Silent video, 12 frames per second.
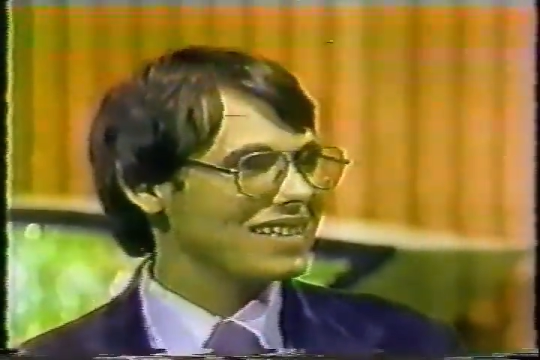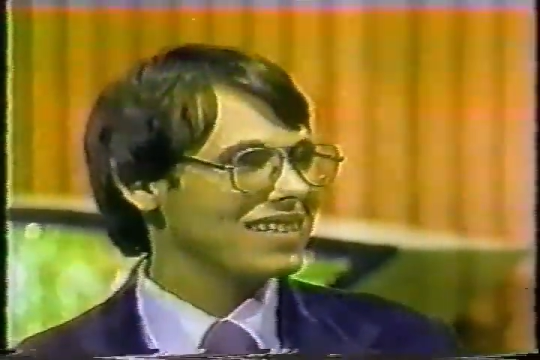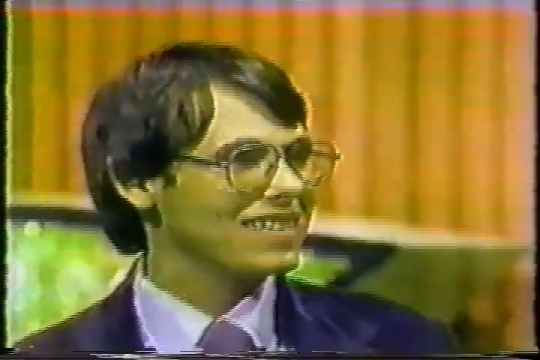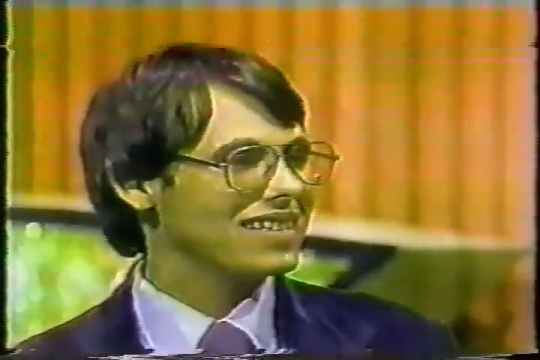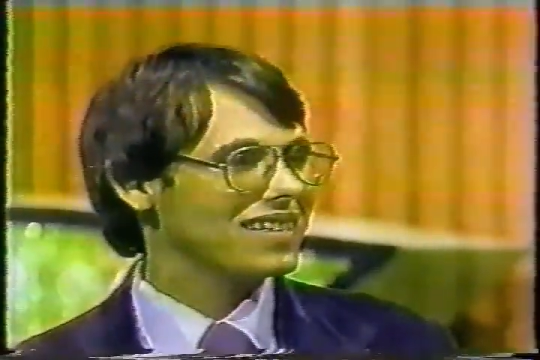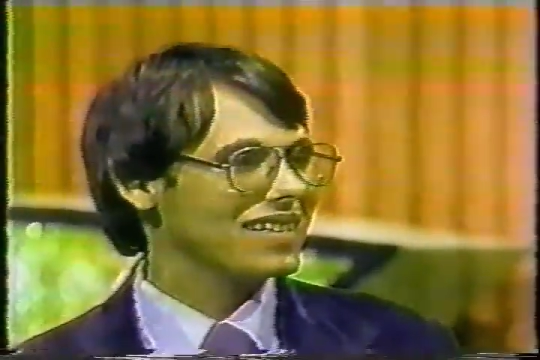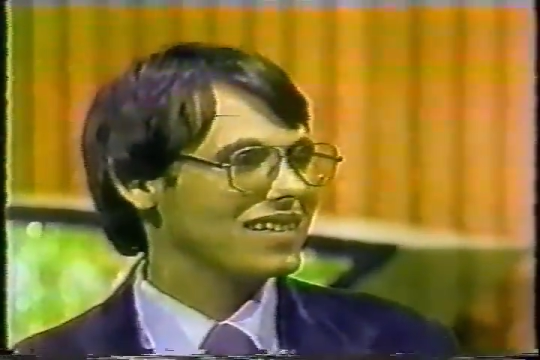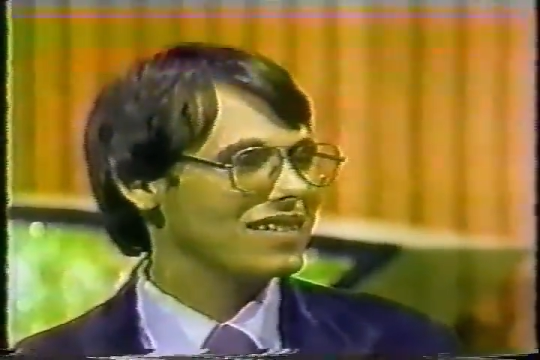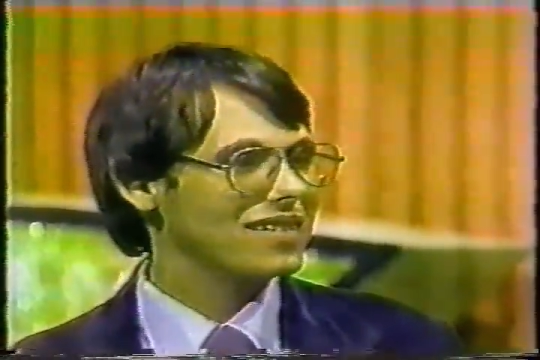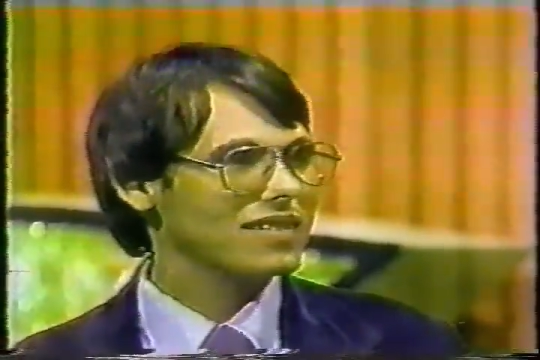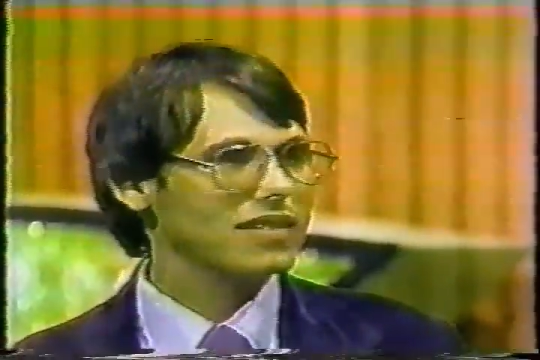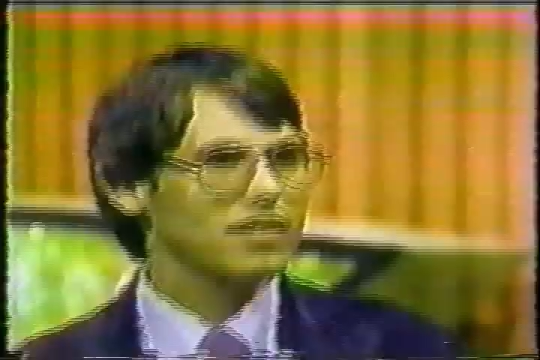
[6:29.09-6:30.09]
won anything
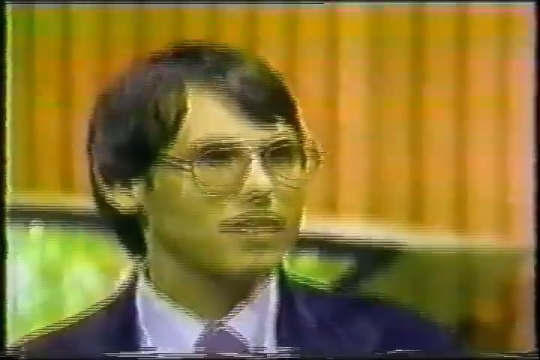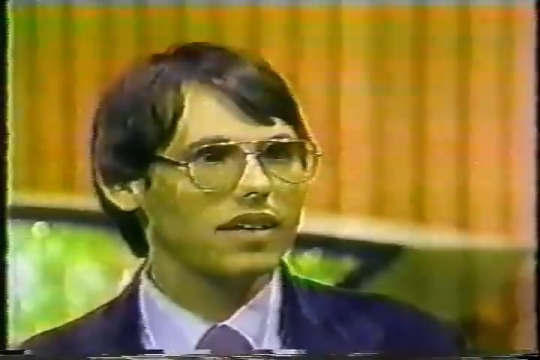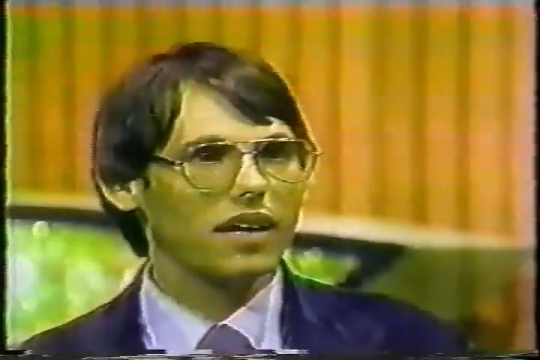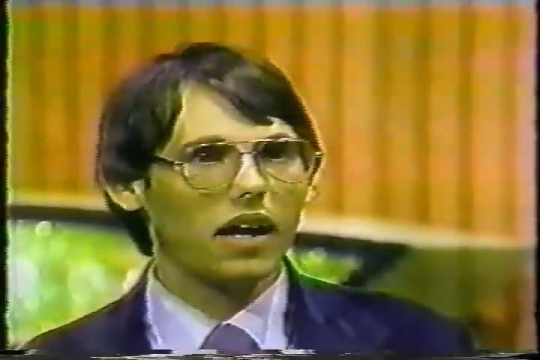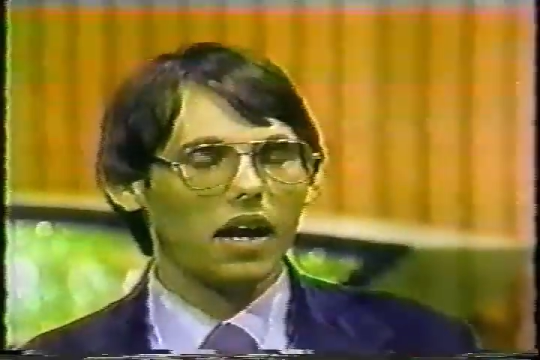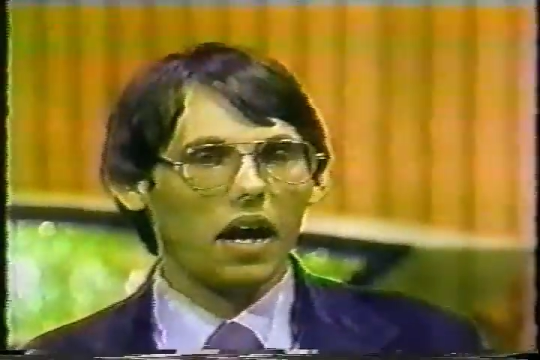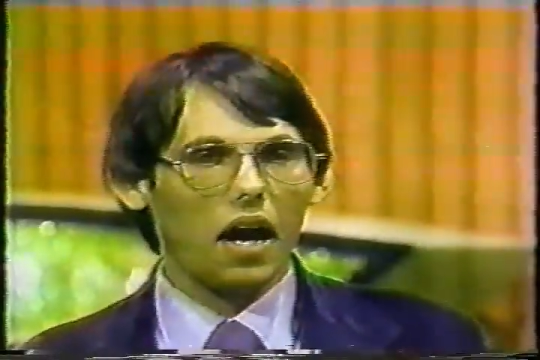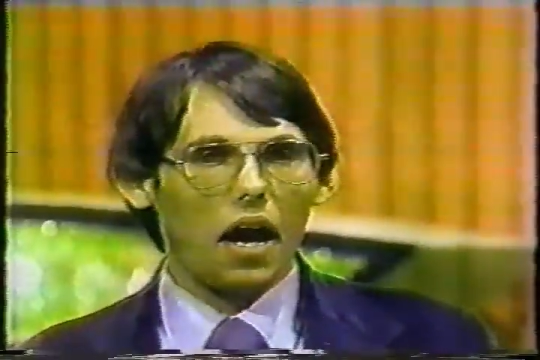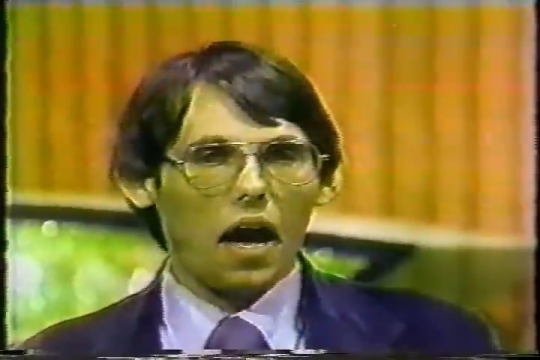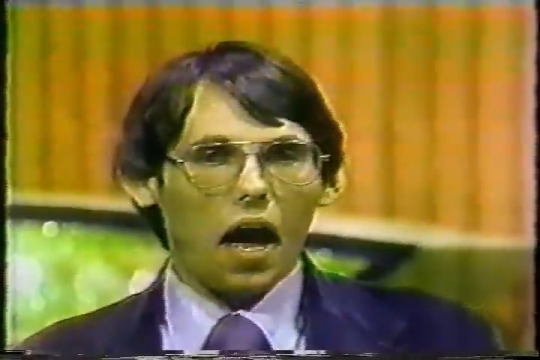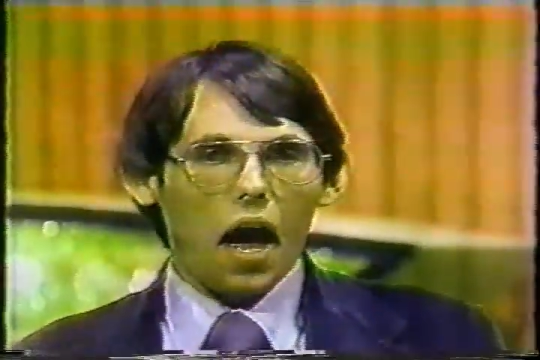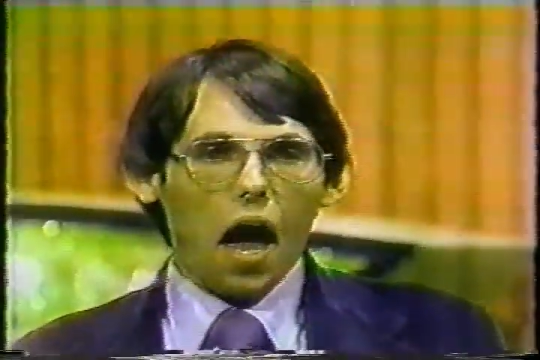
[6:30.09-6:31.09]
close to
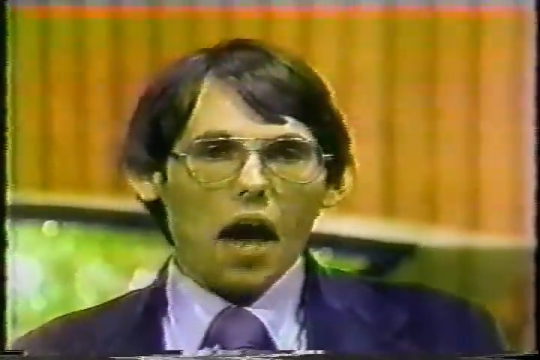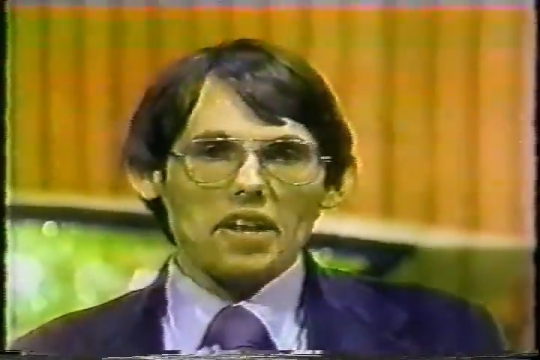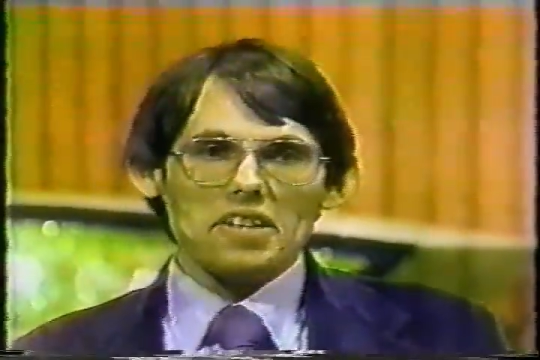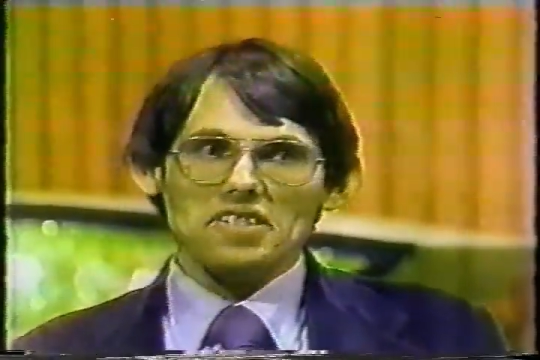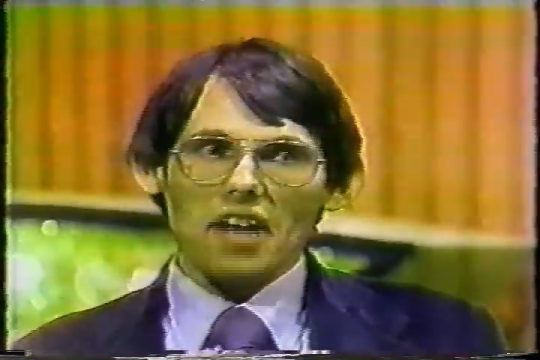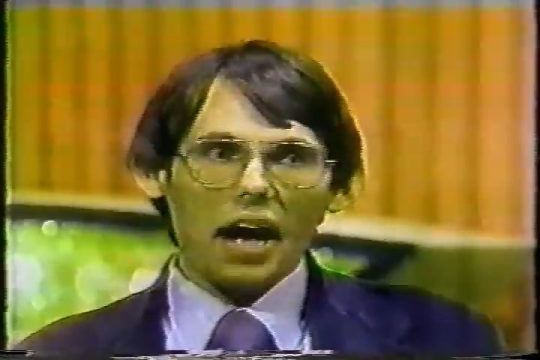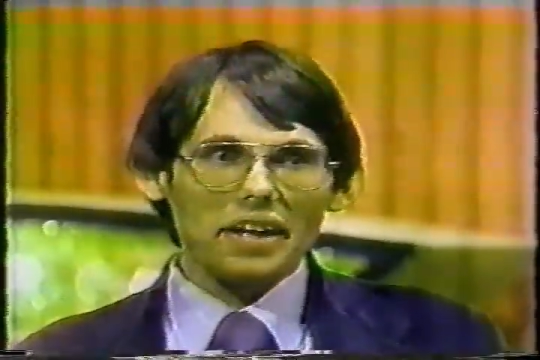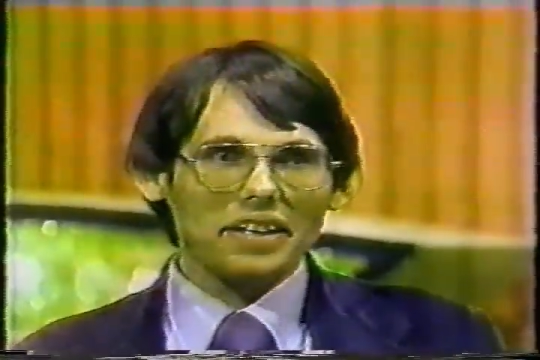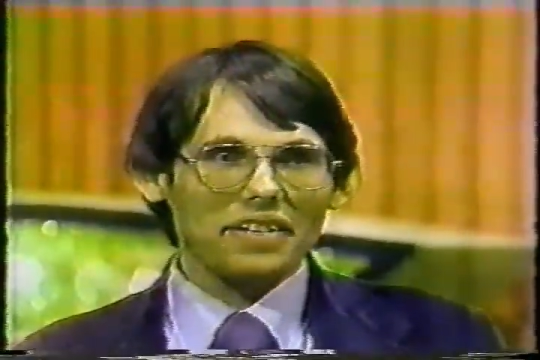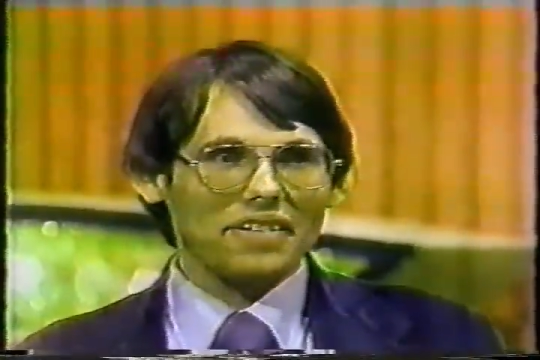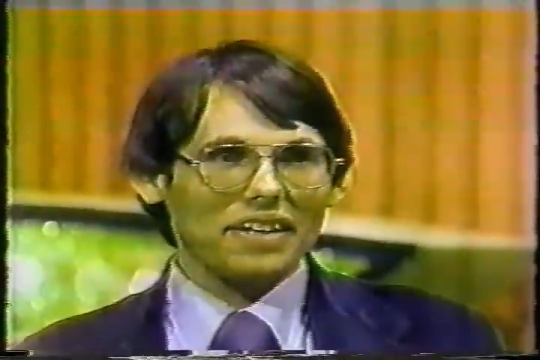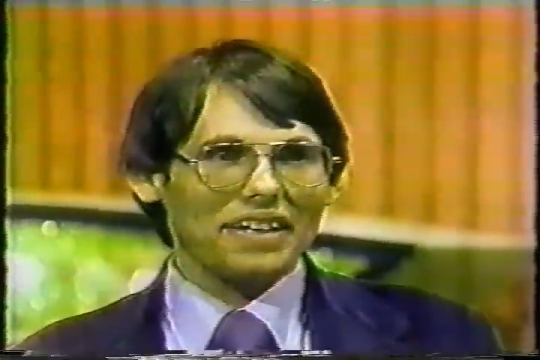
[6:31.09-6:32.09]
$25,000 before? Not
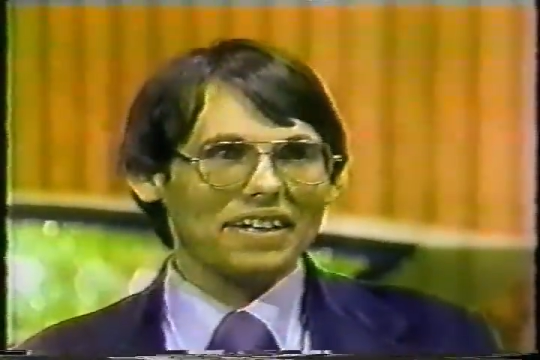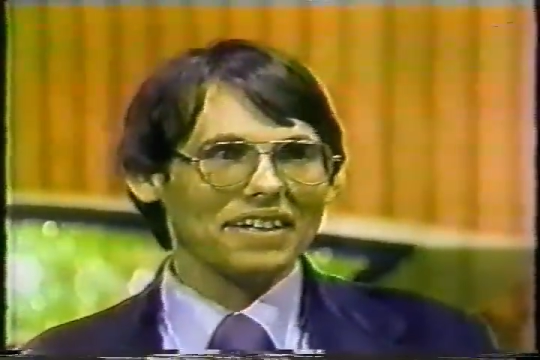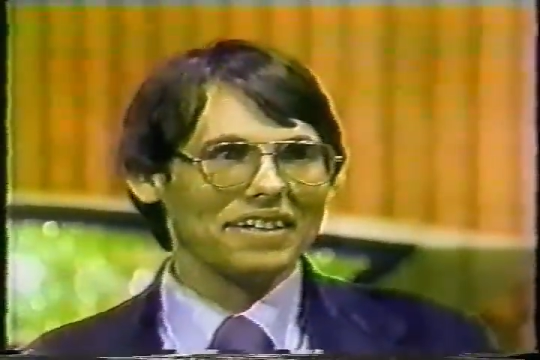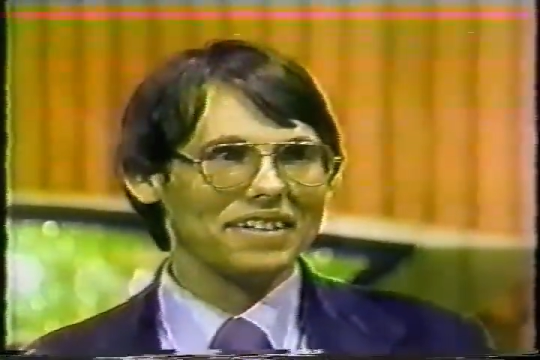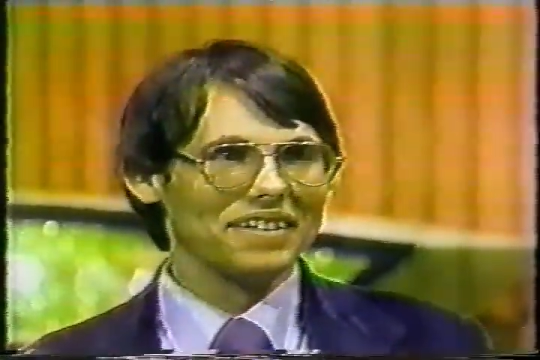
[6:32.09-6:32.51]
nearly.